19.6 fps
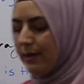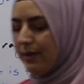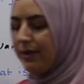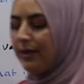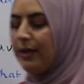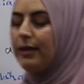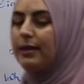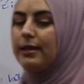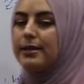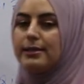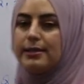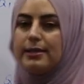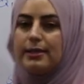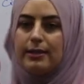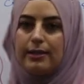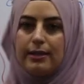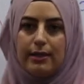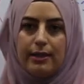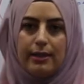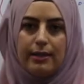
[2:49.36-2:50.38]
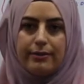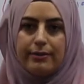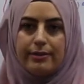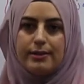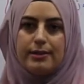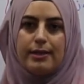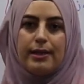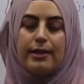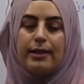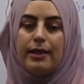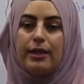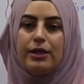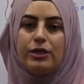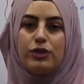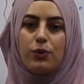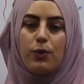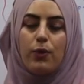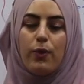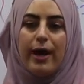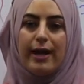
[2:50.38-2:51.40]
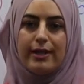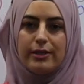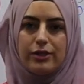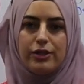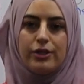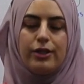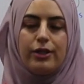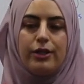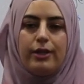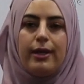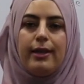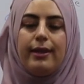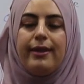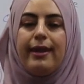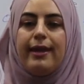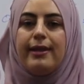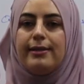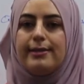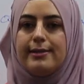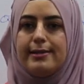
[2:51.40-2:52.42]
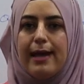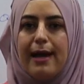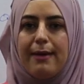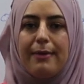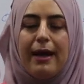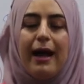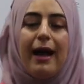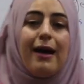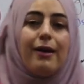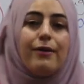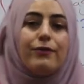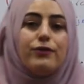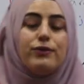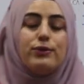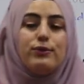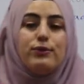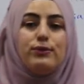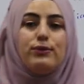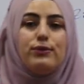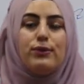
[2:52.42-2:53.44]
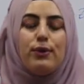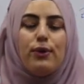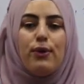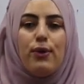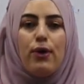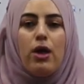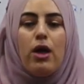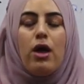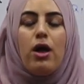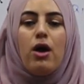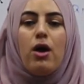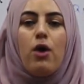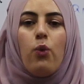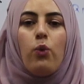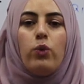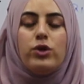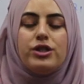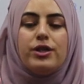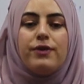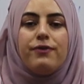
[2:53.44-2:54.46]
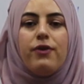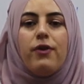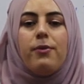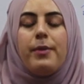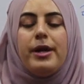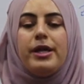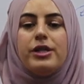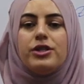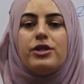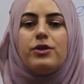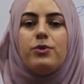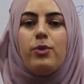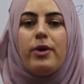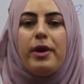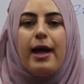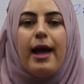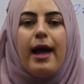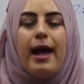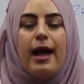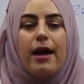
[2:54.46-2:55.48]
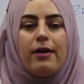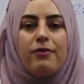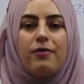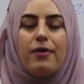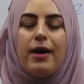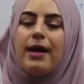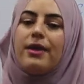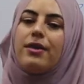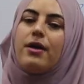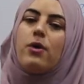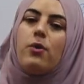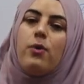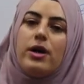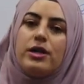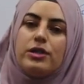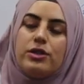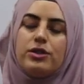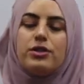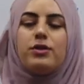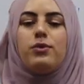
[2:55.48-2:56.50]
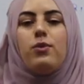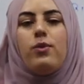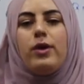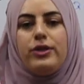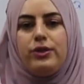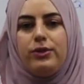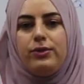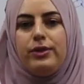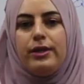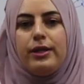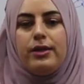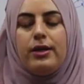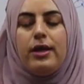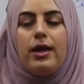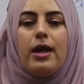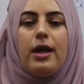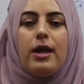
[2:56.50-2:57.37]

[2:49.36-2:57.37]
thing is in here is in each question in the exam have to know which information we have on the question what you need.